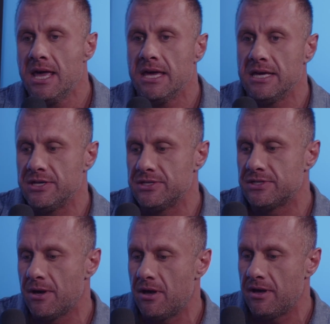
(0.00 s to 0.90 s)

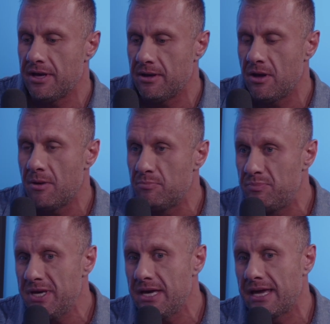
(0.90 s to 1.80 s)
is a
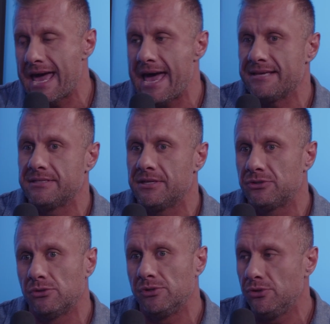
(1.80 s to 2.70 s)
big asset.
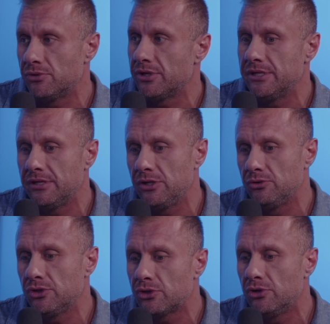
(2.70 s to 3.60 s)
So when you
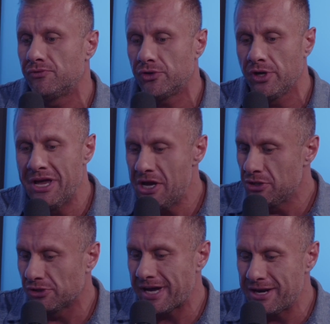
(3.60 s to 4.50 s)
took over,
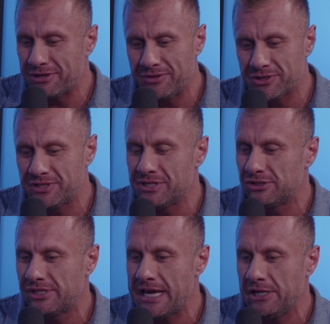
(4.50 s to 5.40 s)
you're kind of in this
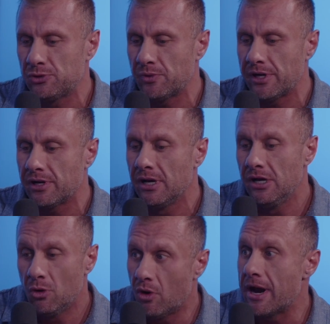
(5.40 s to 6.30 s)
stage where,
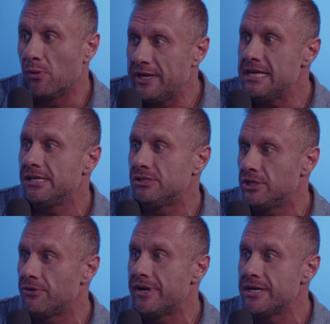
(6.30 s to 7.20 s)
all right, we need to
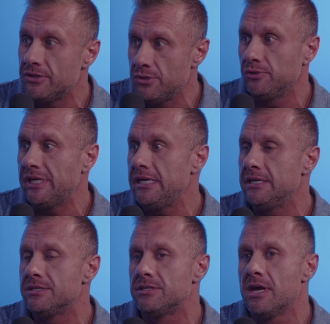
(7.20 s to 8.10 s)
generate new
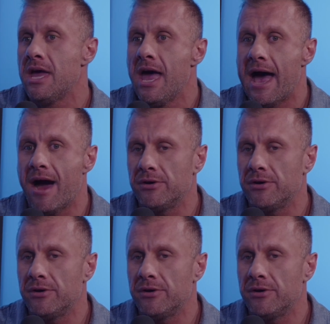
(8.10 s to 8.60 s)
leads. How